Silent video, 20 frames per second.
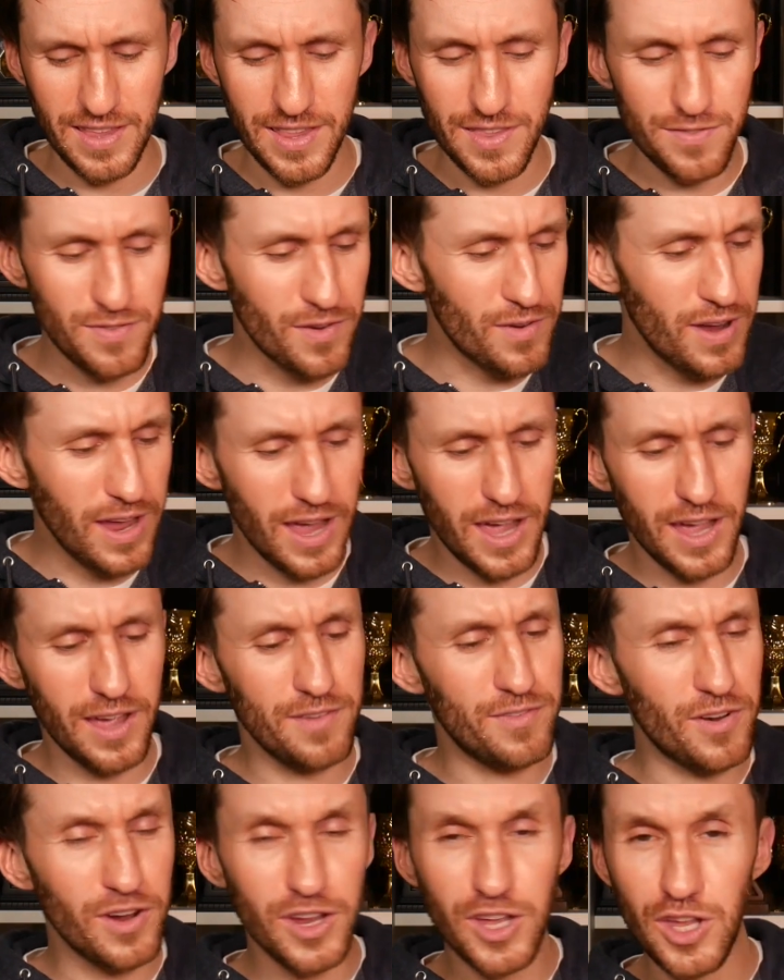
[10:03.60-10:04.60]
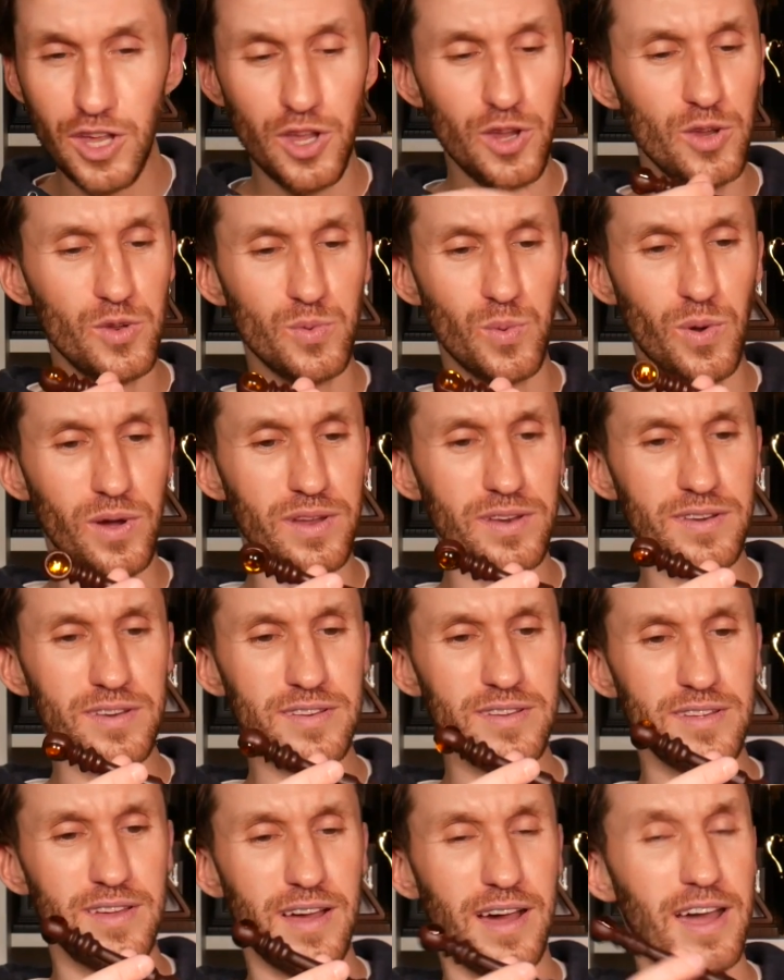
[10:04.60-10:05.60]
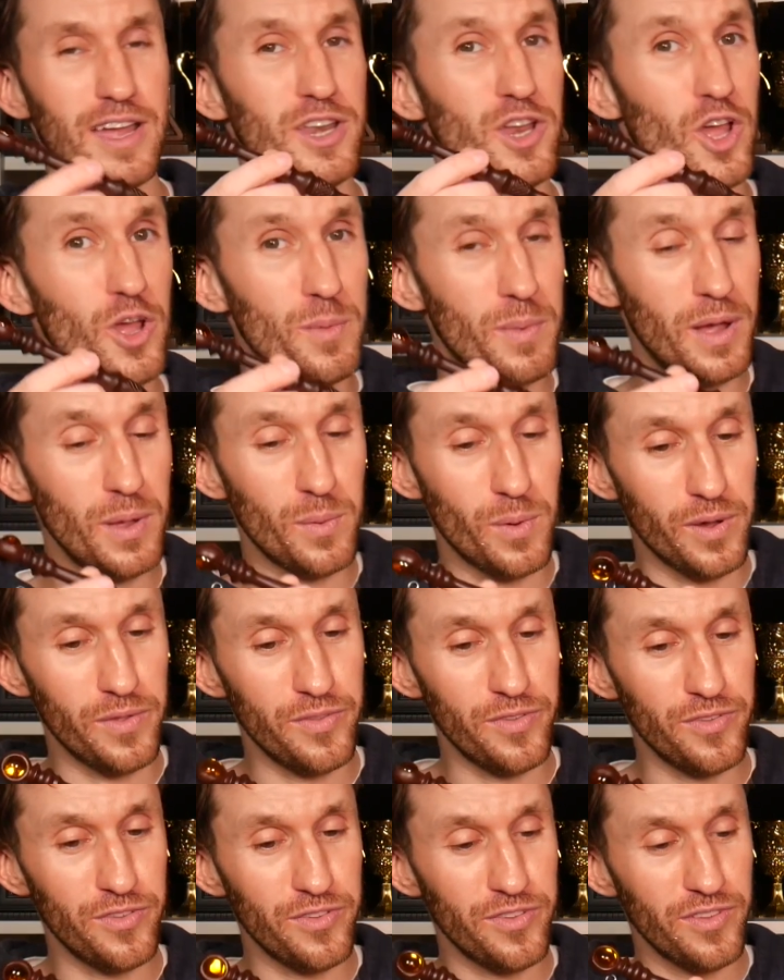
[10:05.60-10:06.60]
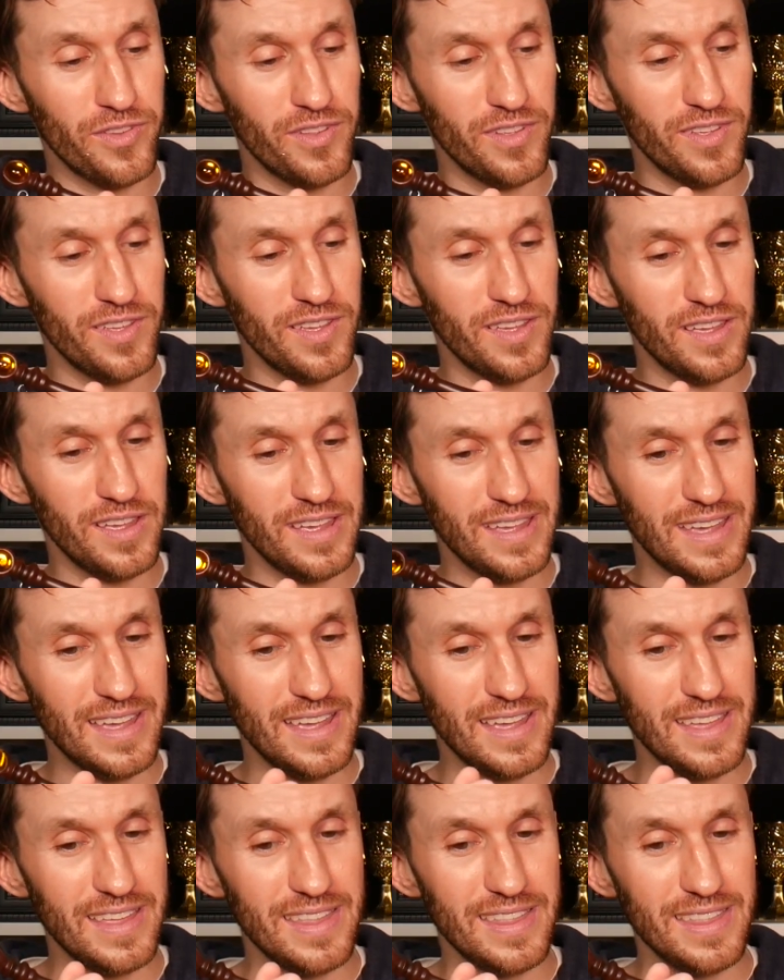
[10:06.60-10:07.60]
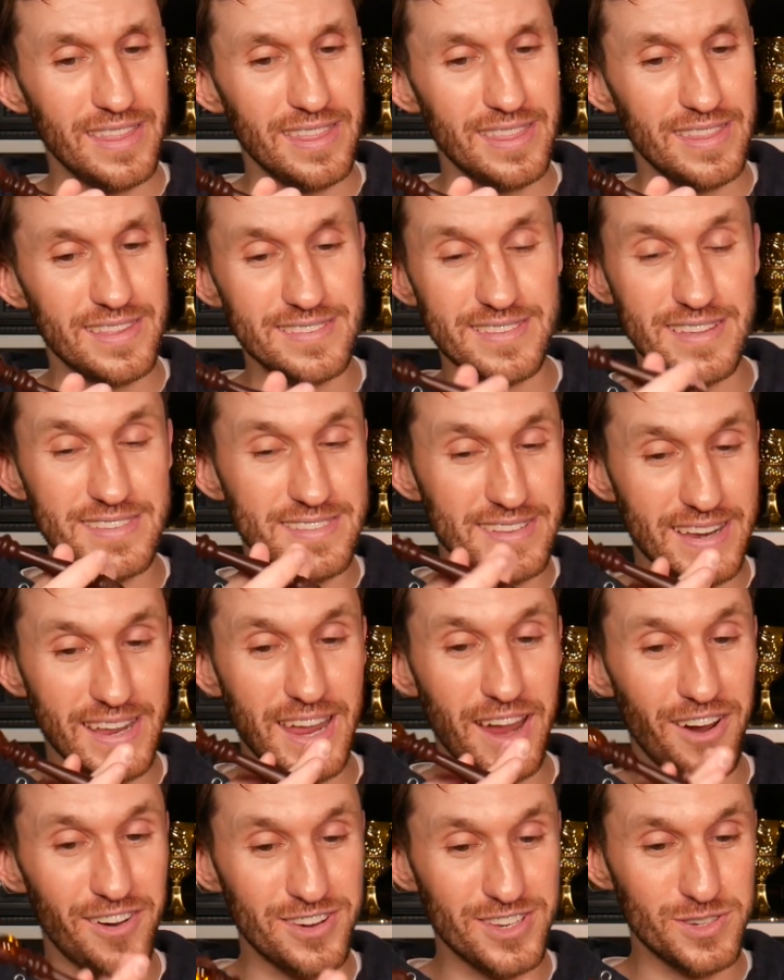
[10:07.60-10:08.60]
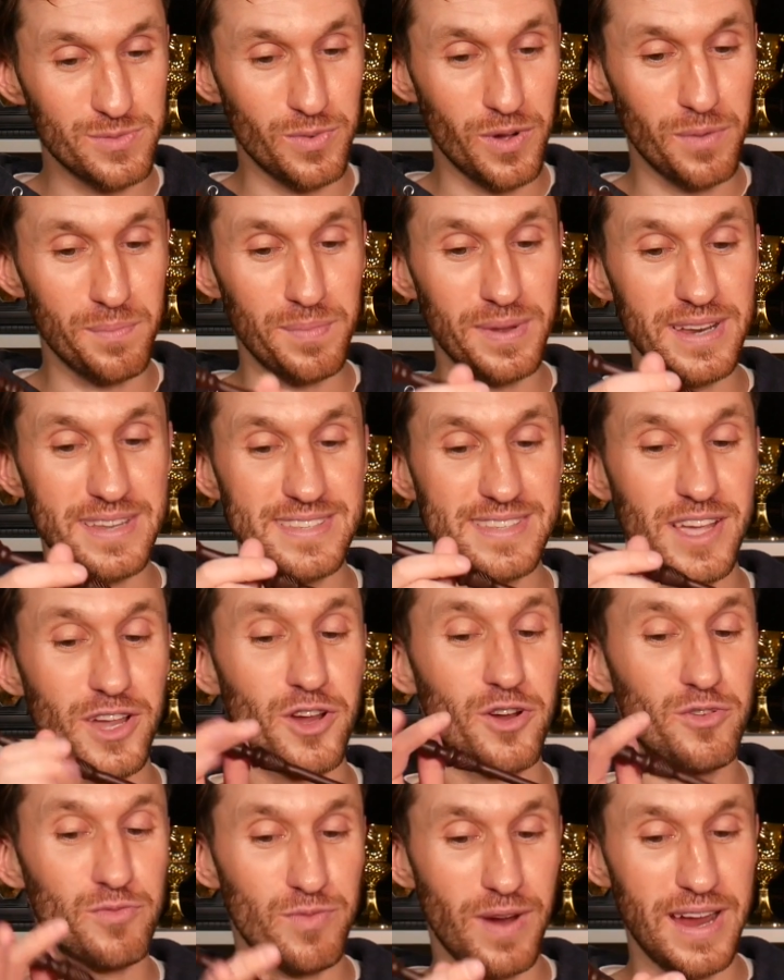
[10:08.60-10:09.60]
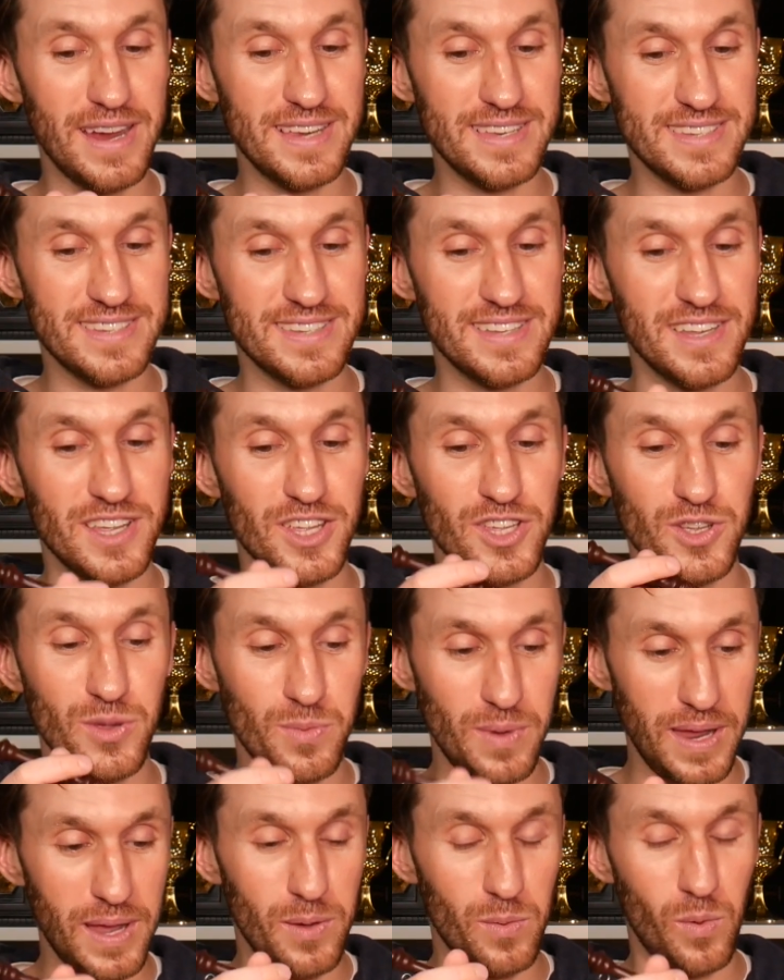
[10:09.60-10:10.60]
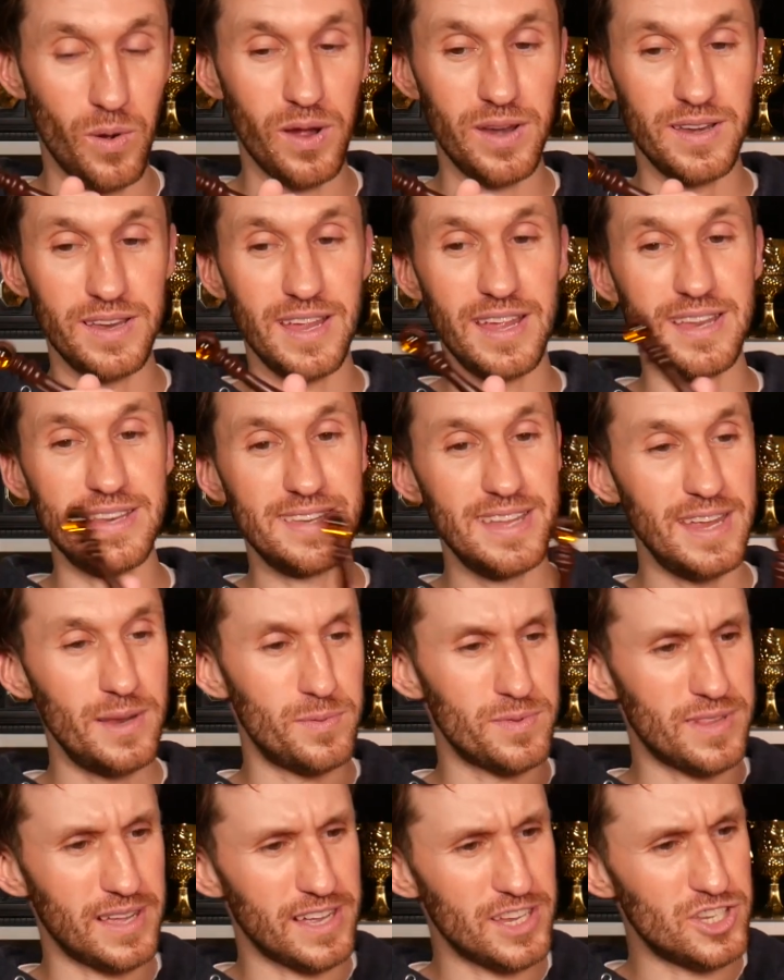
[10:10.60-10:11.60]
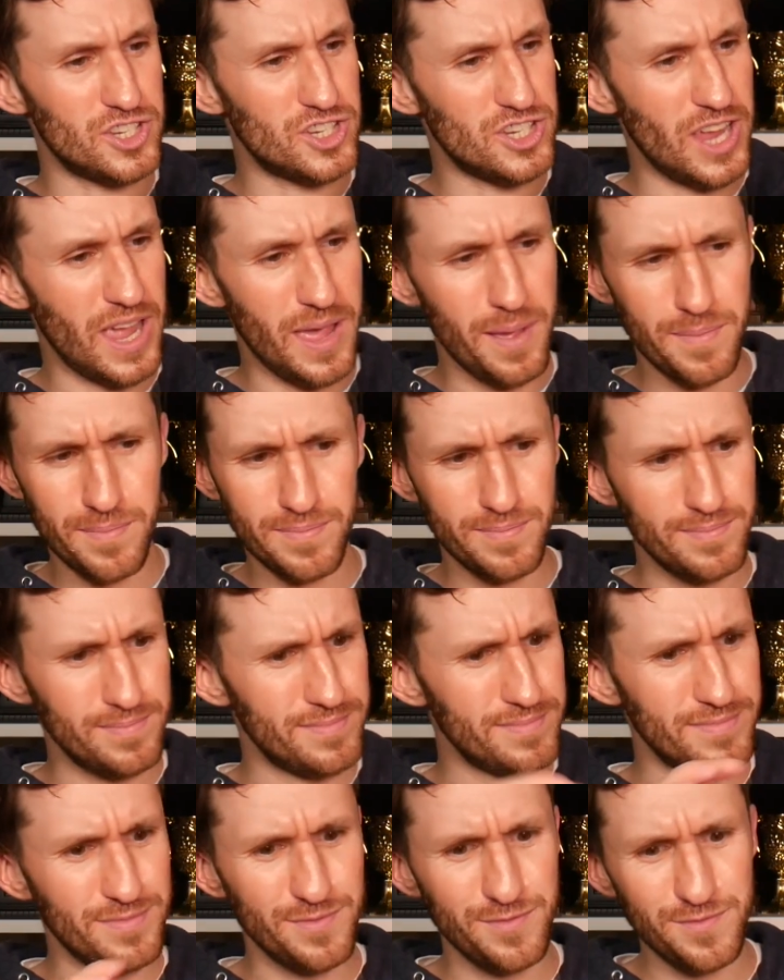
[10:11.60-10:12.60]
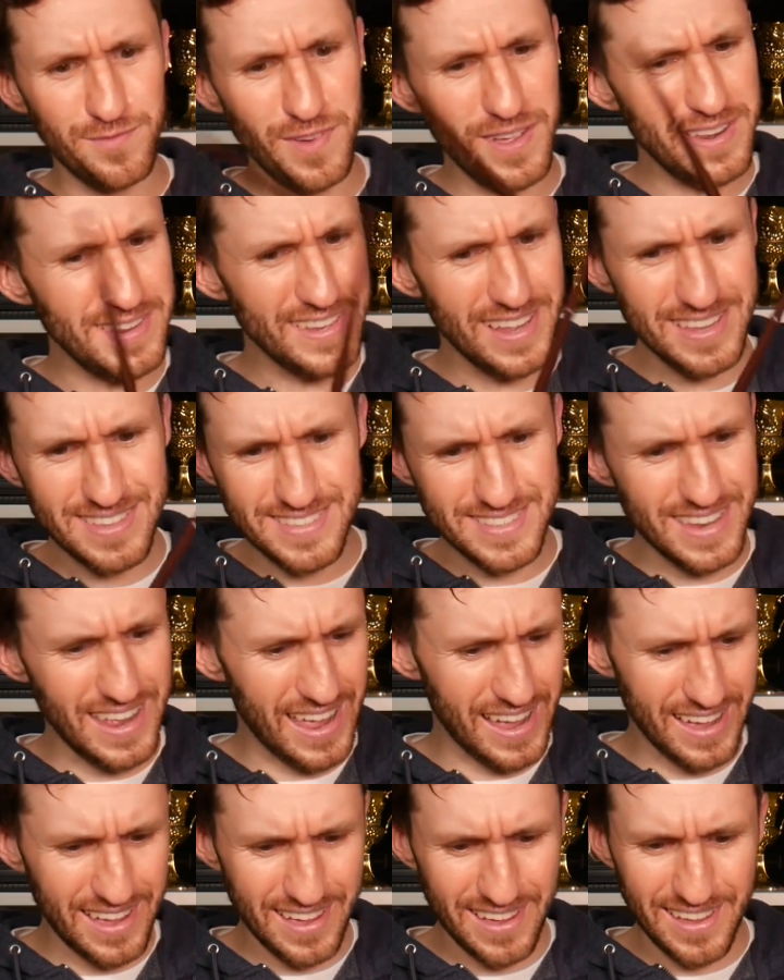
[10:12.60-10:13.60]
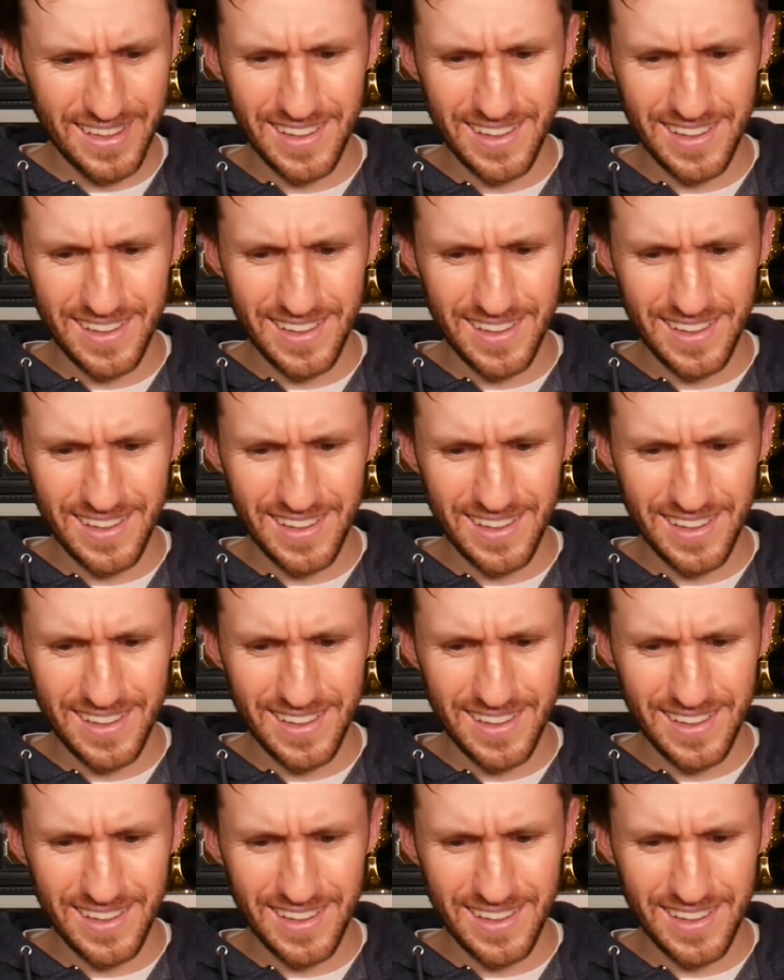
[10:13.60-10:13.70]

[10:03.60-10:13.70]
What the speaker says: A very cute wand. I know my wands. This isn't a character wand, but it's a great, unique wand indeed, with like a gem. Fantastic!